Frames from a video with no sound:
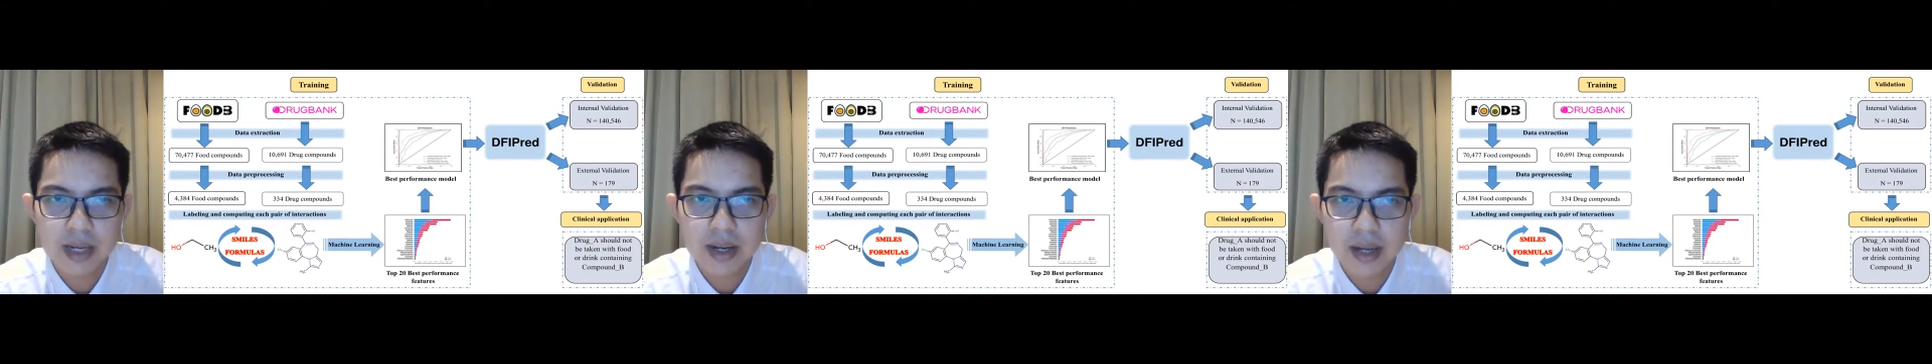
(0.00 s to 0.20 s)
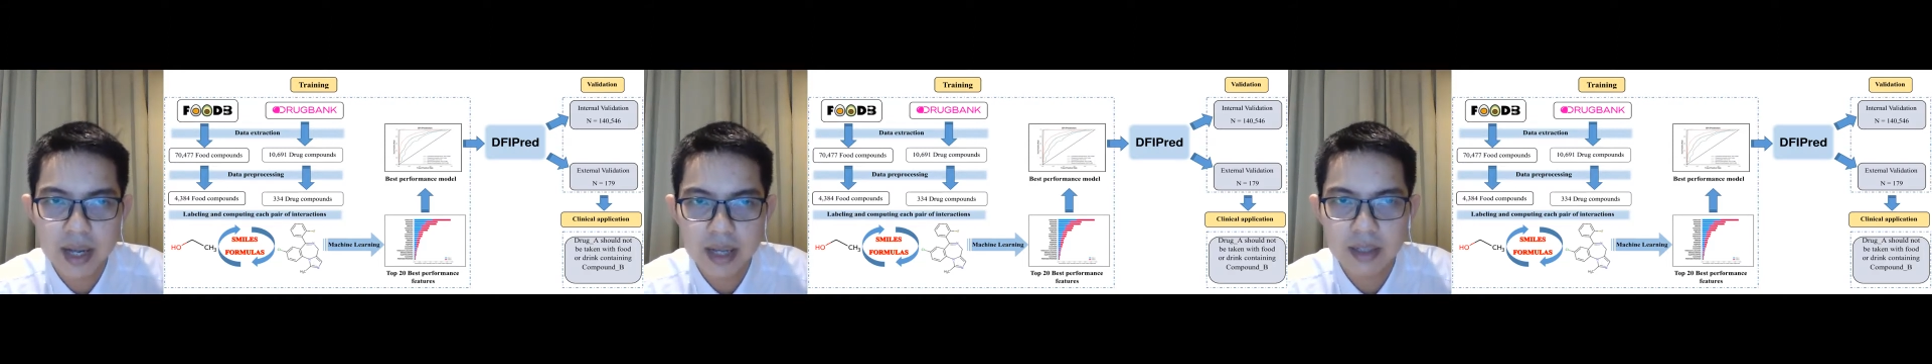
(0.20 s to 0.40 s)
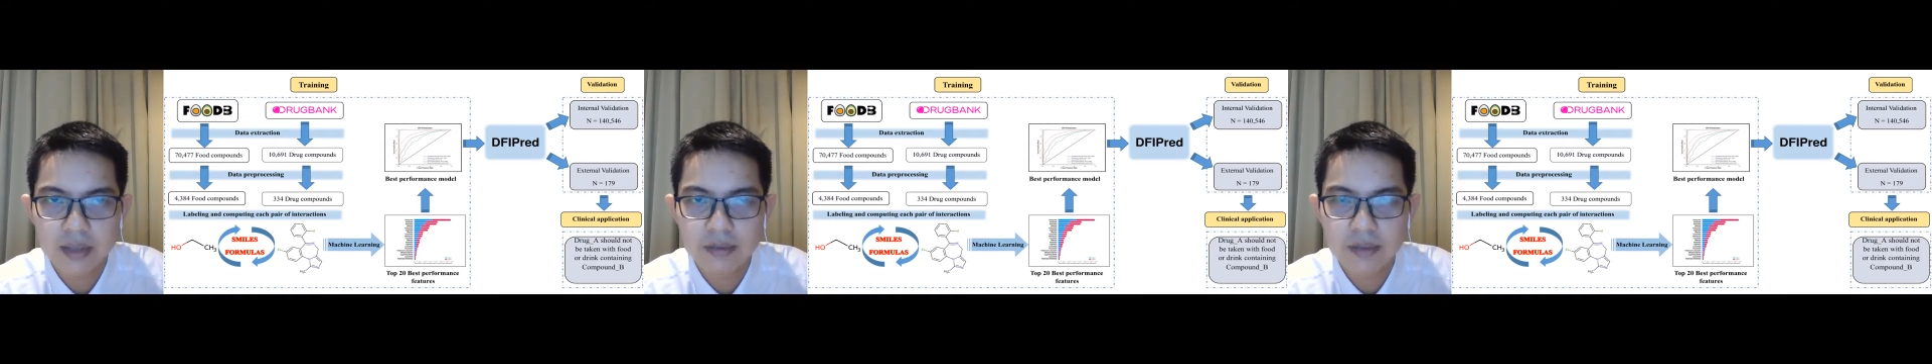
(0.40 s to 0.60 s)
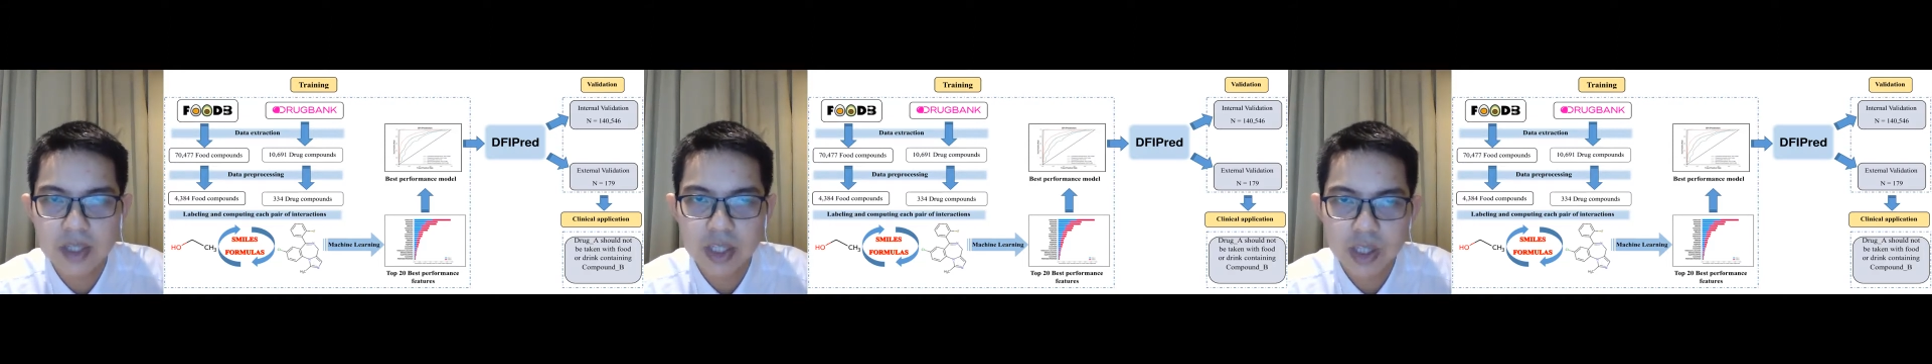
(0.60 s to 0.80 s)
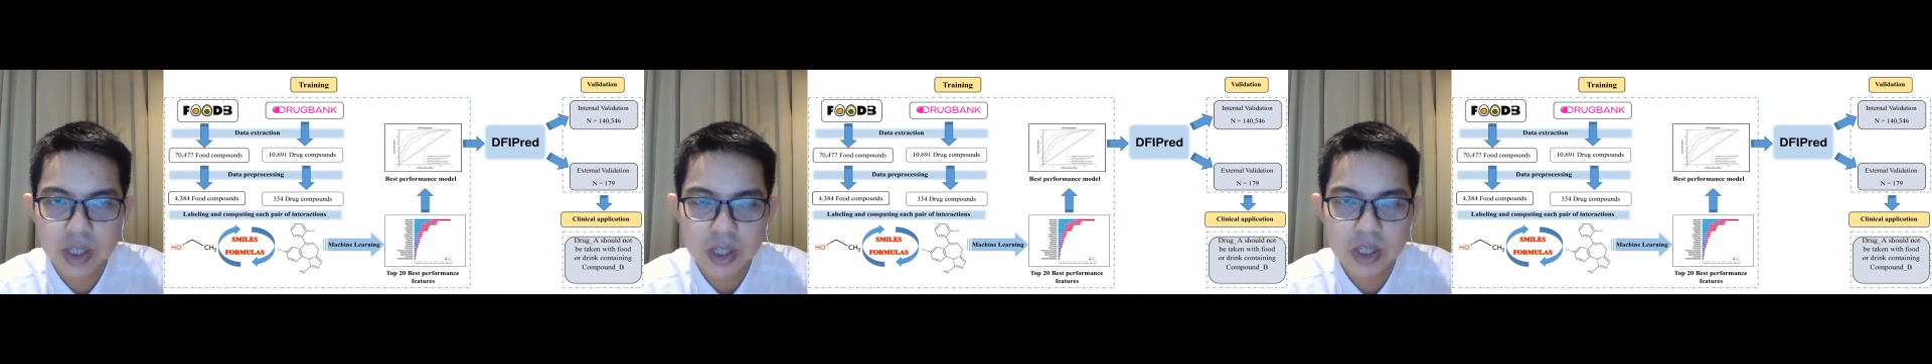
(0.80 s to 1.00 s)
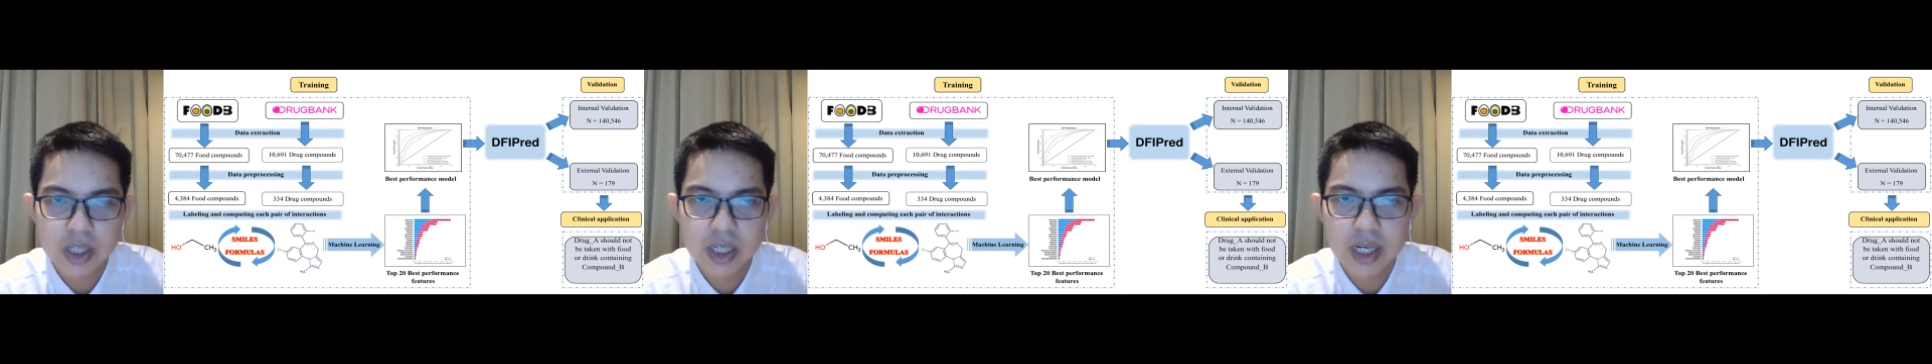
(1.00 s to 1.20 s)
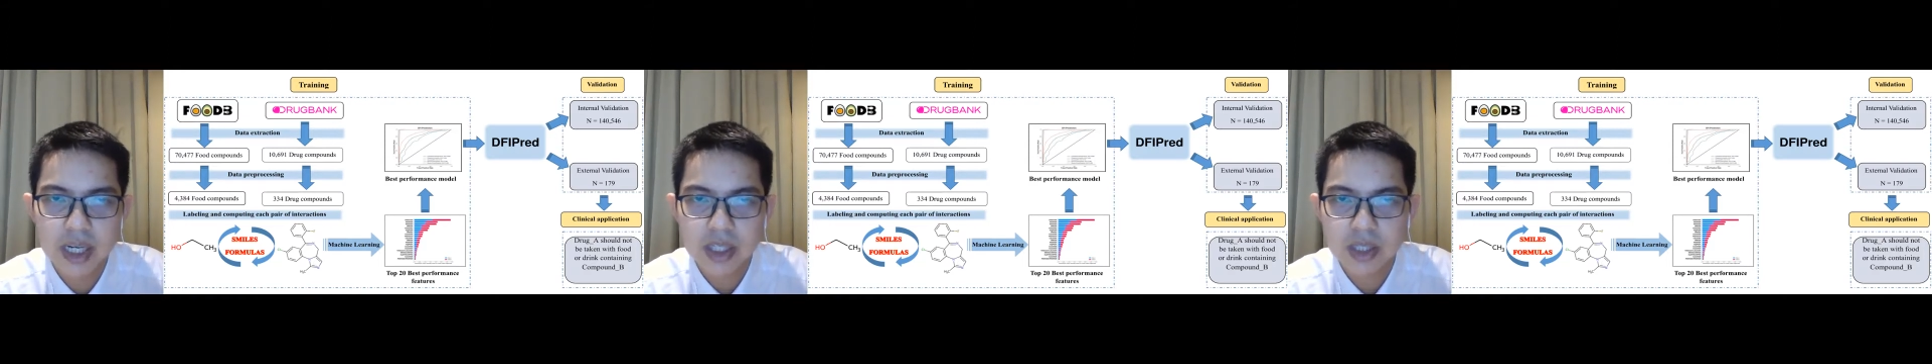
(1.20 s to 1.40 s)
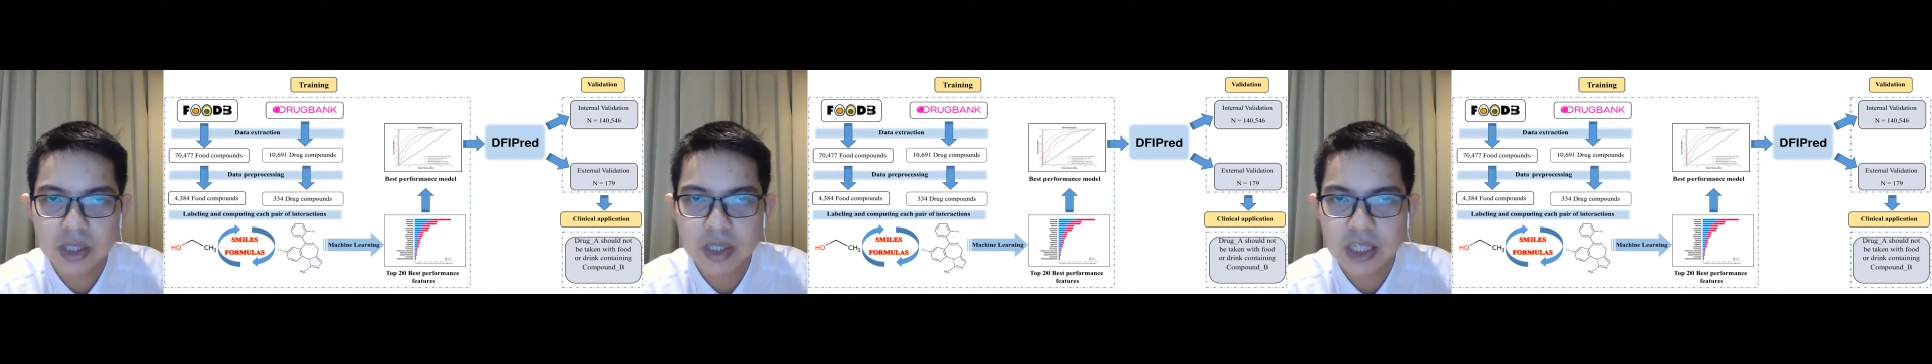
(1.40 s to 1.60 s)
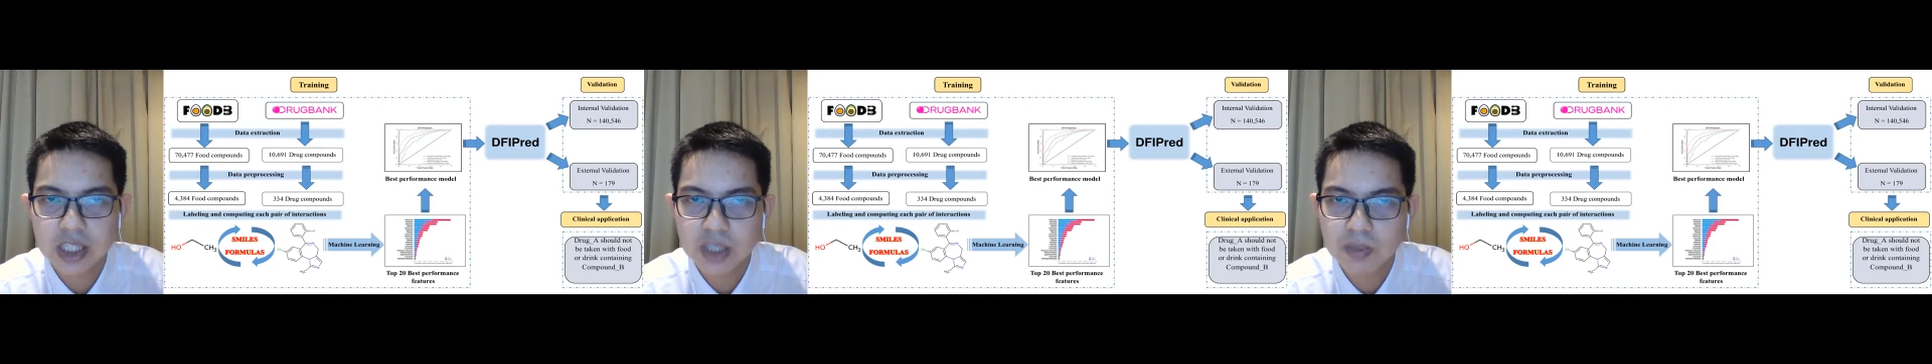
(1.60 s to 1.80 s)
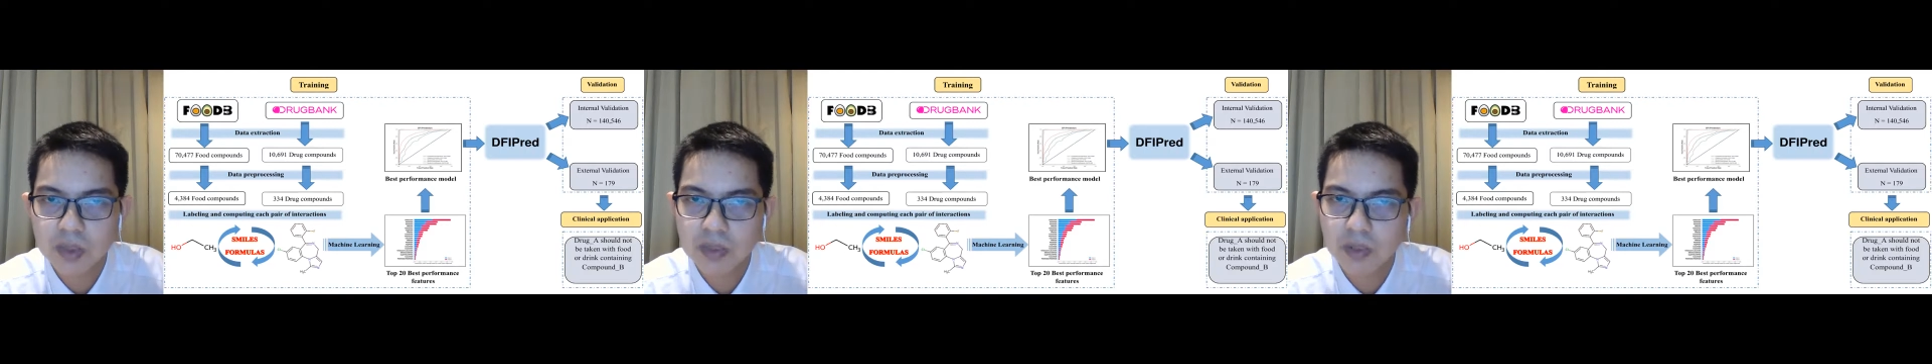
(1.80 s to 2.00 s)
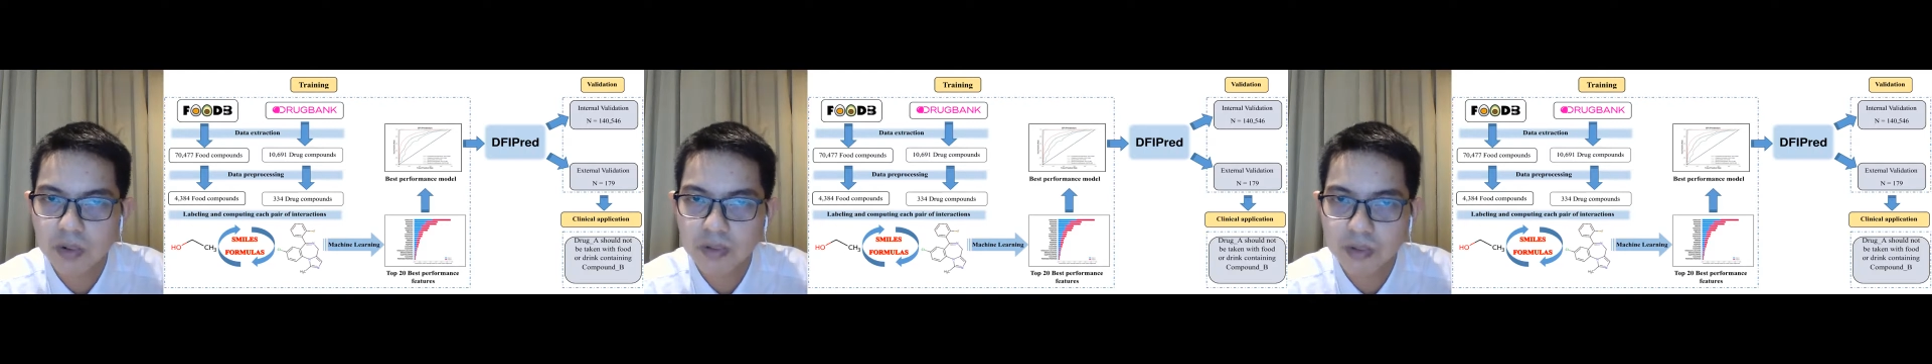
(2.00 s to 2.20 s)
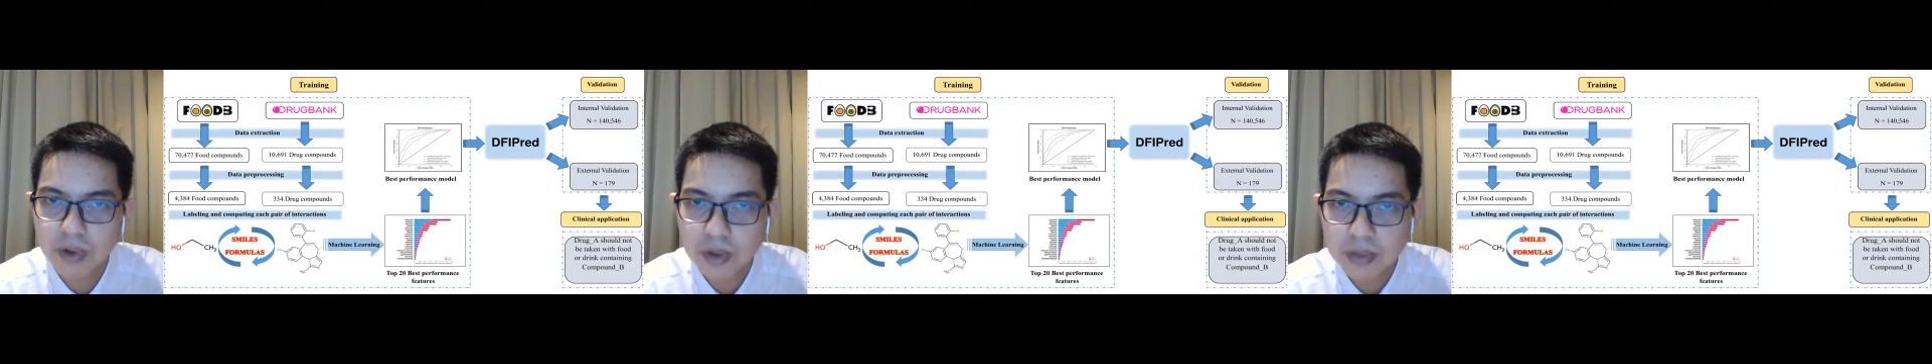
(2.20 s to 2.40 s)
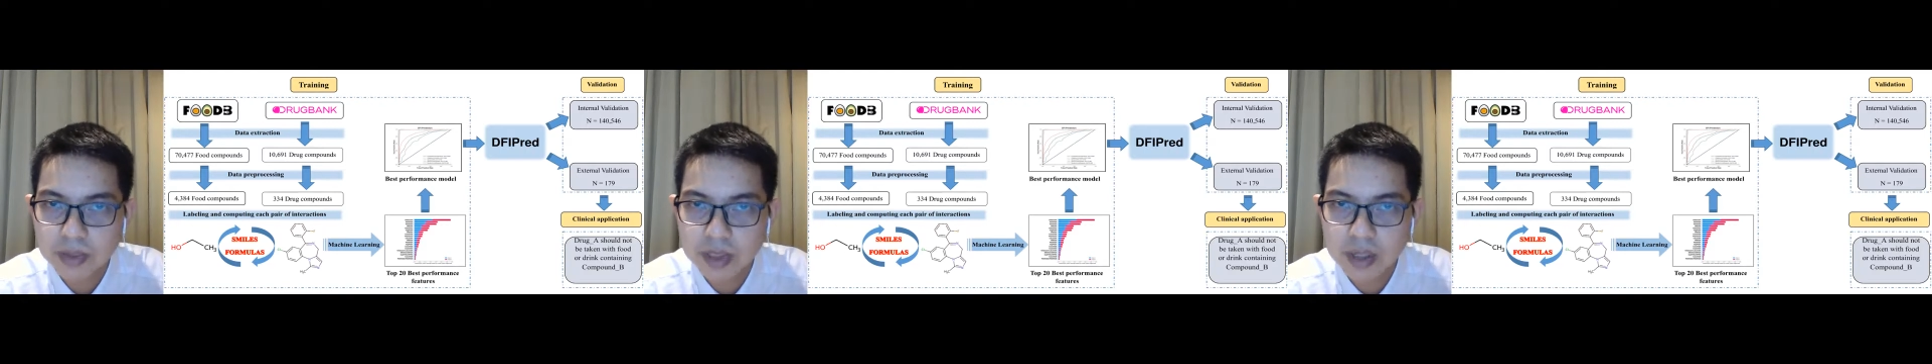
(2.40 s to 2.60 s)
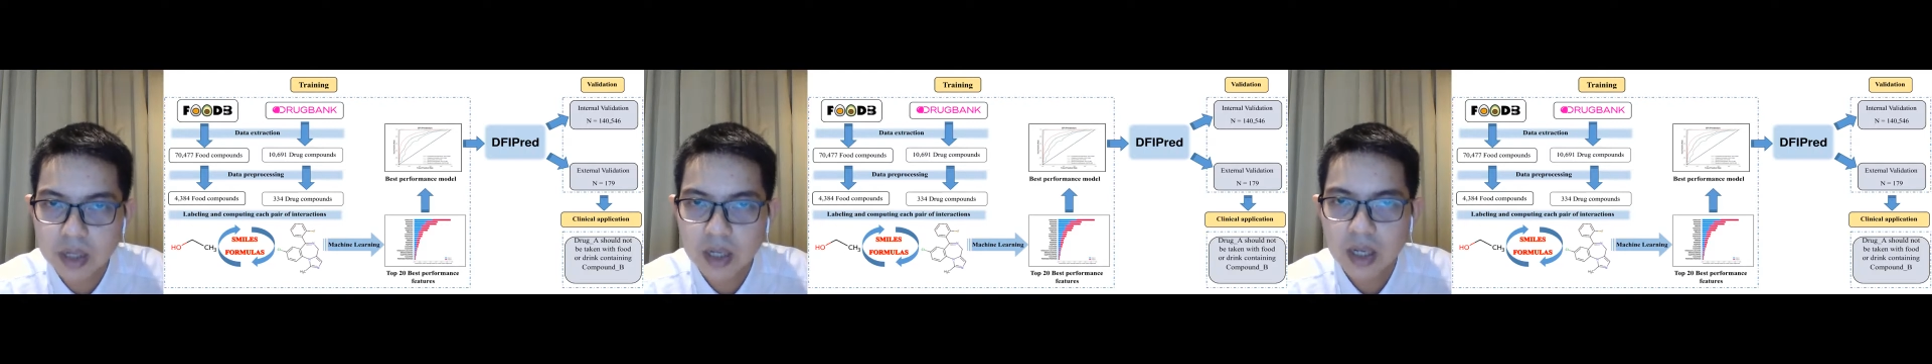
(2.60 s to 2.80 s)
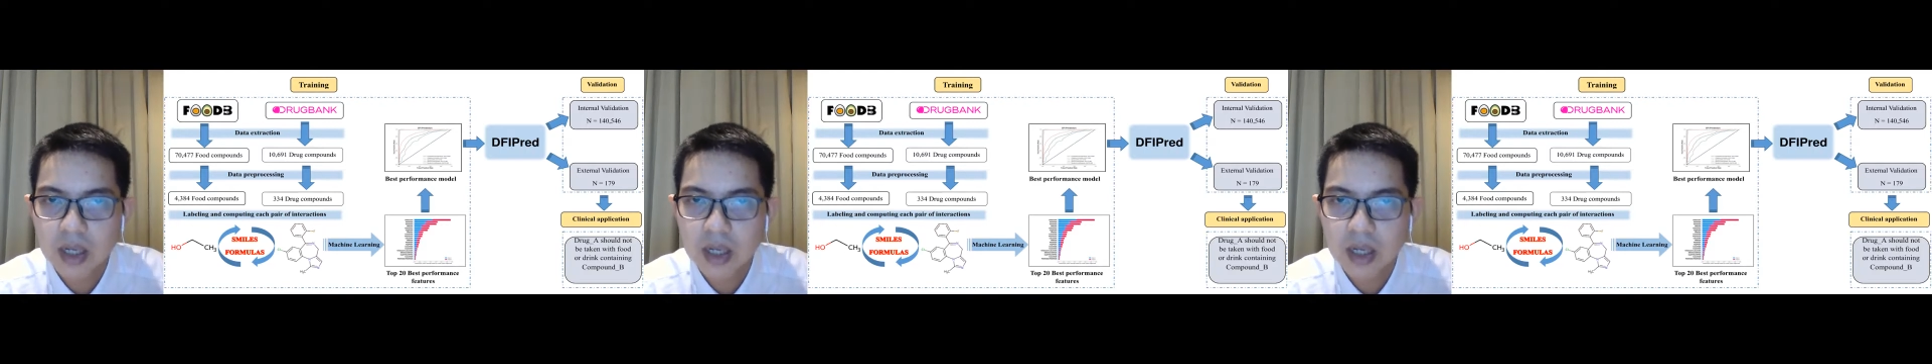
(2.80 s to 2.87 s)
and then the feature selection has been performed